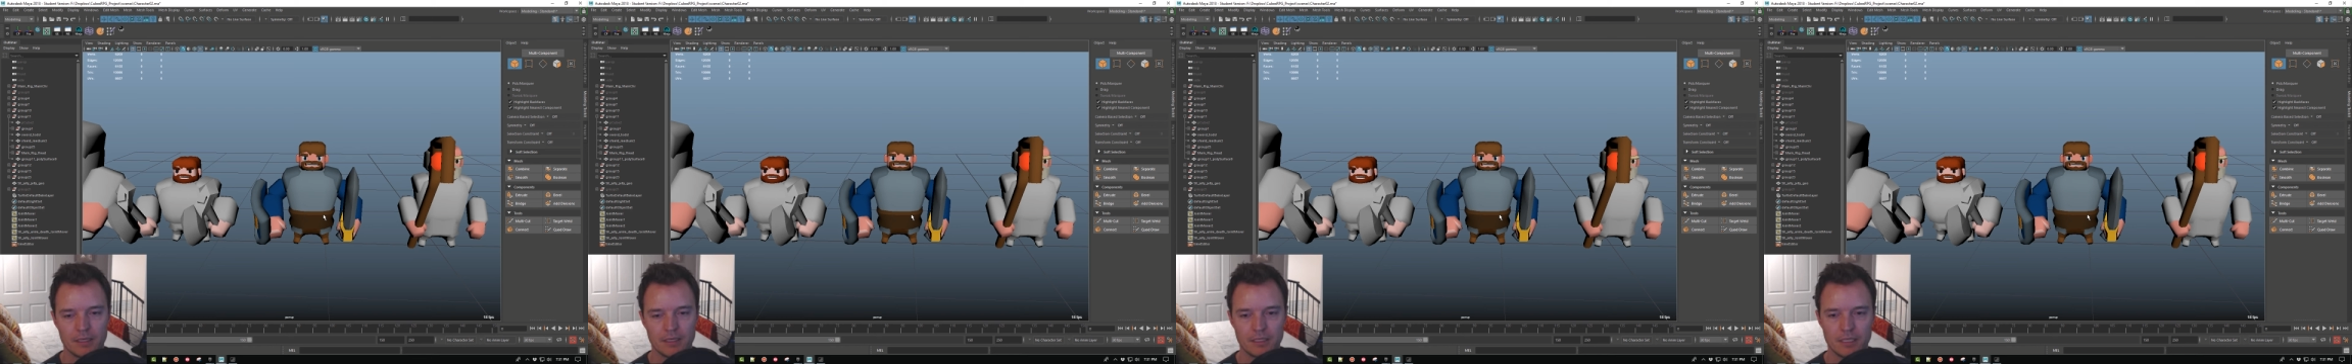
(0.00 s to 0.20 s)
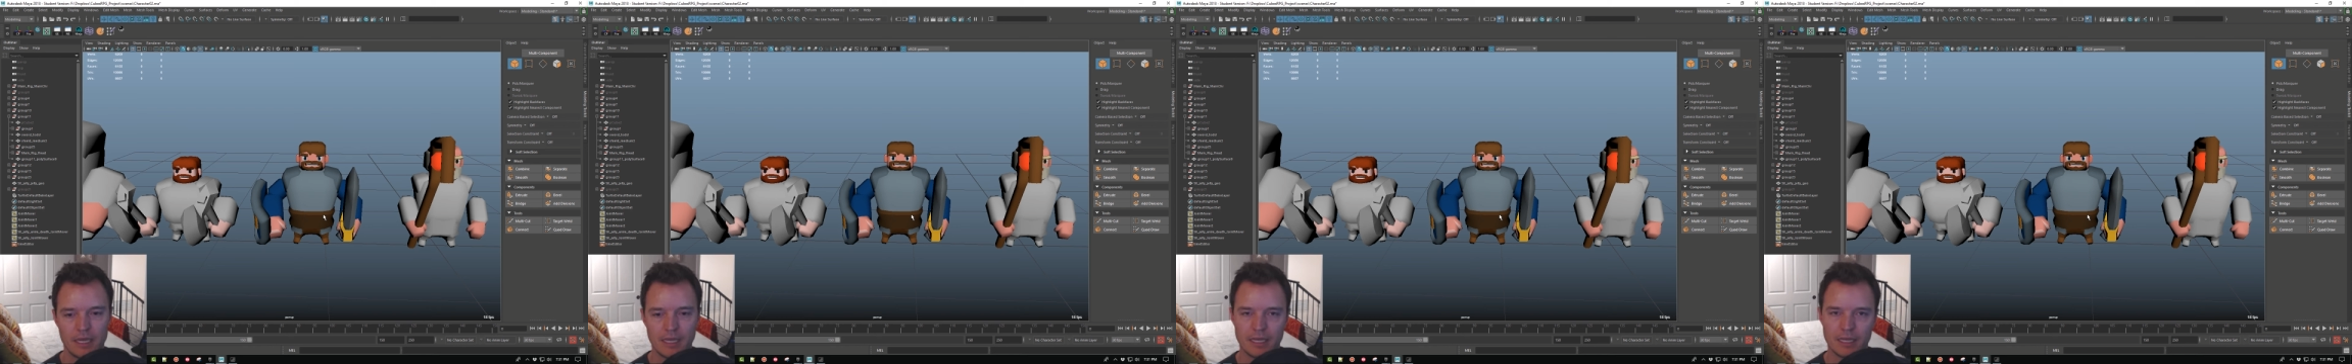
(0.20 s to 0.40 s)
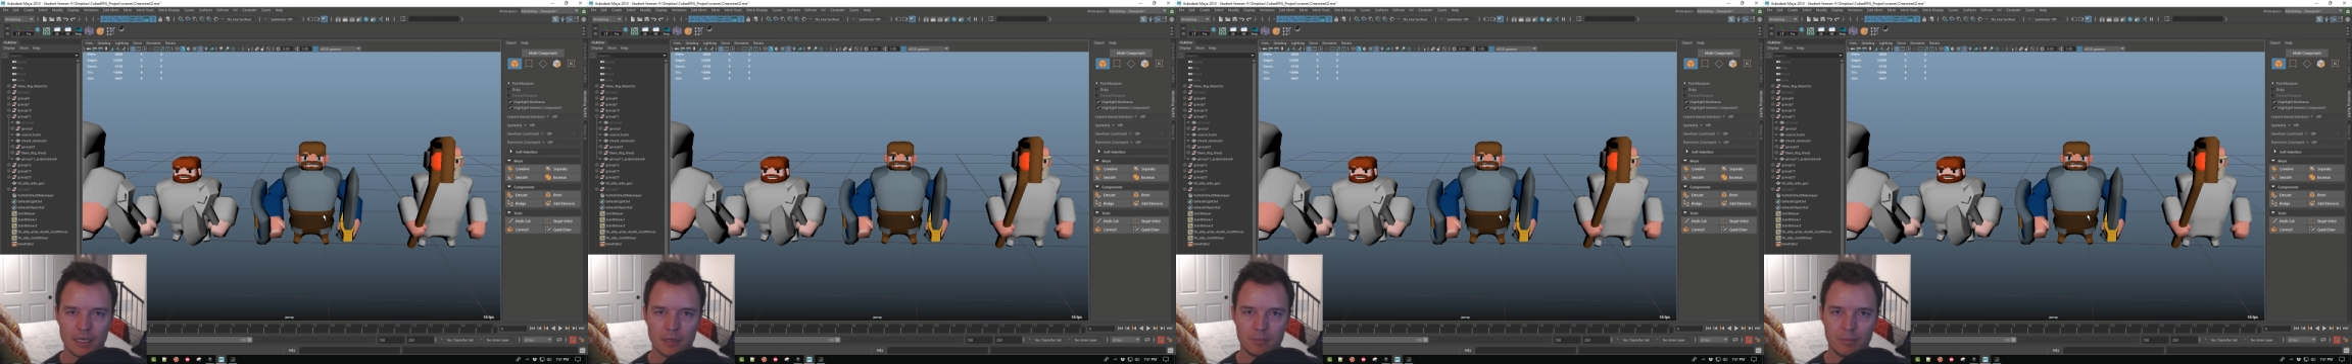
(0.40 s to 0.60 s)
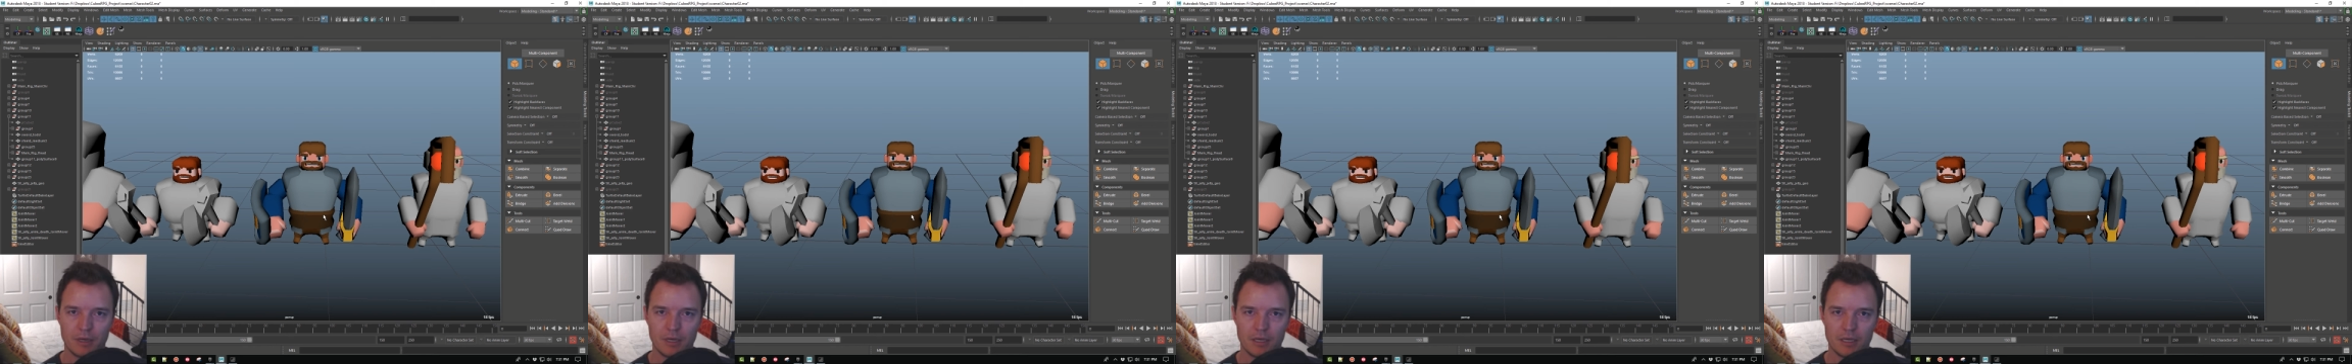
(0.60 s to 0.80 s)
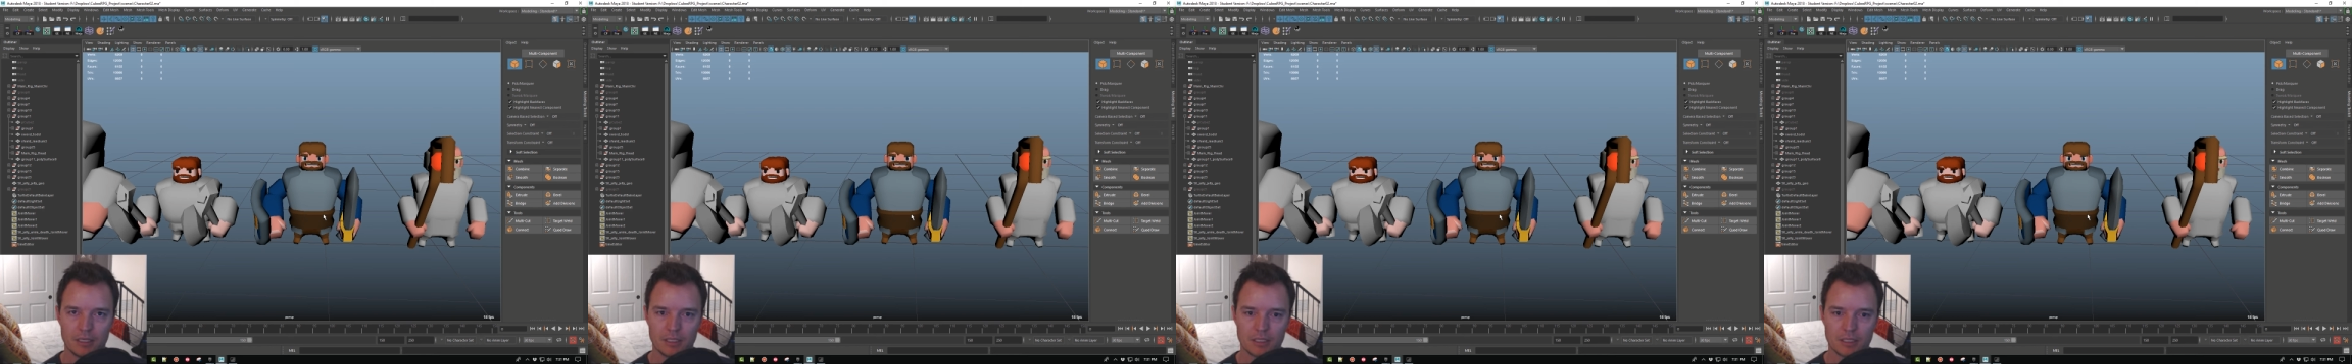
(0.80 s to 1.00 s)
taking a
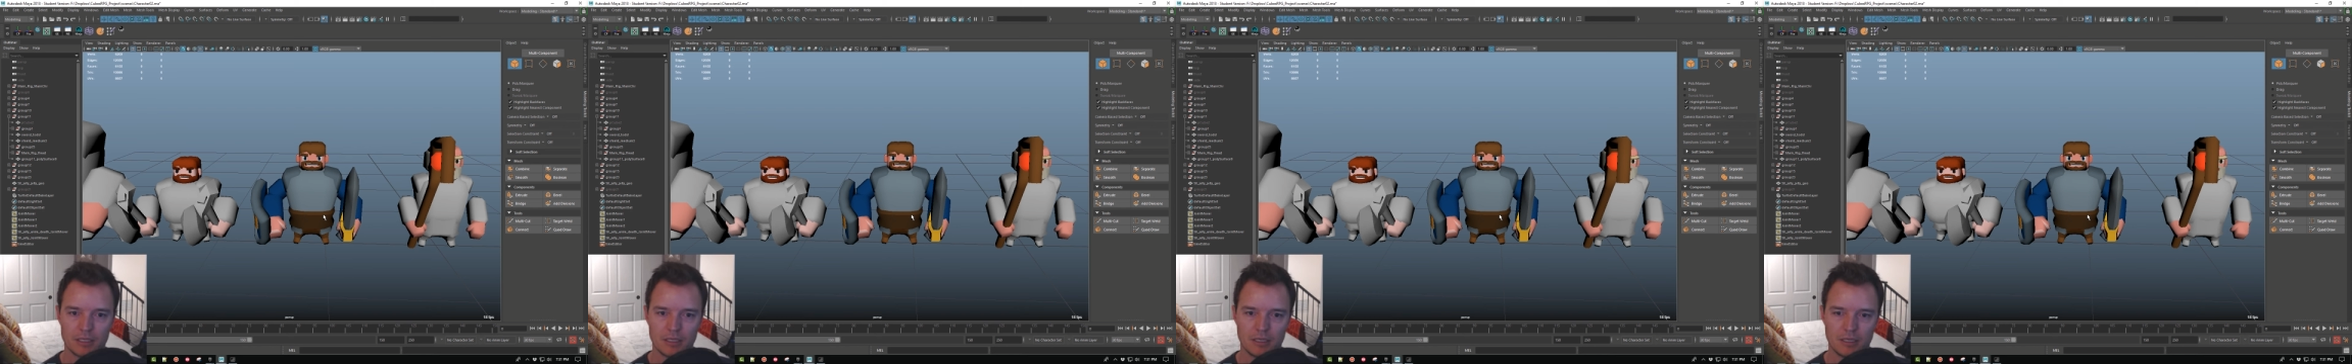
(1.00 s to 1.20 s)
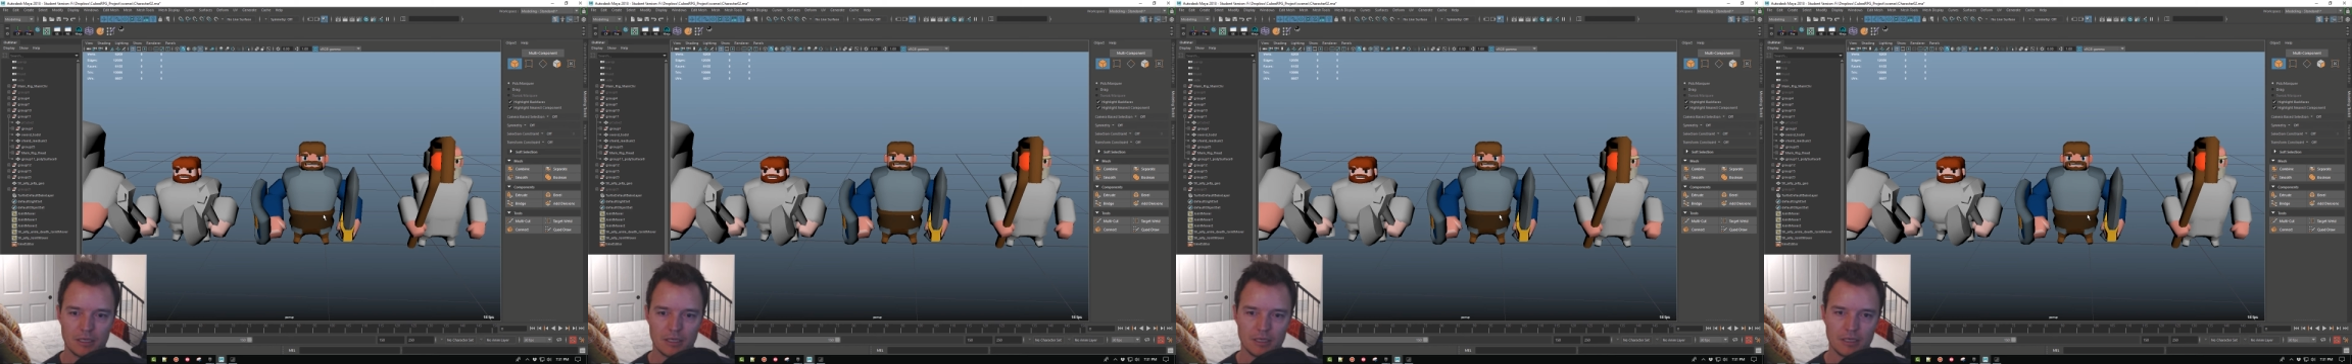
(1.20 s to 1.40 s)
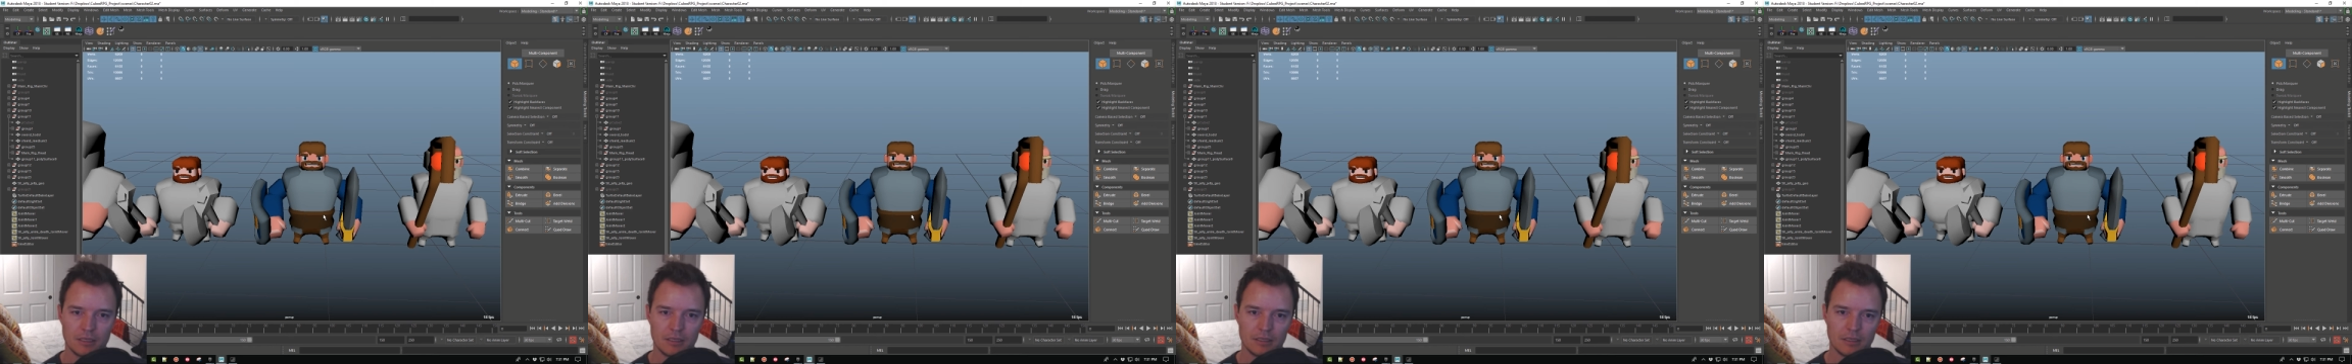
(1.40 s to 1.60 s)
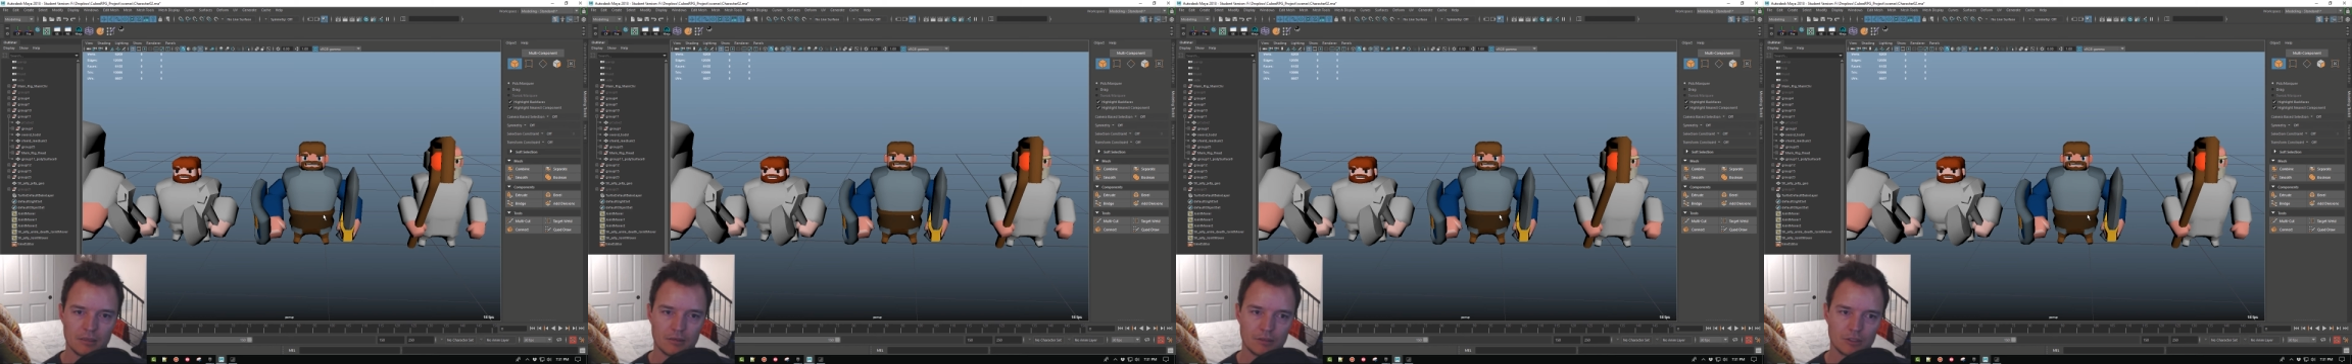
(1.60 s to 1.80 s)
pause on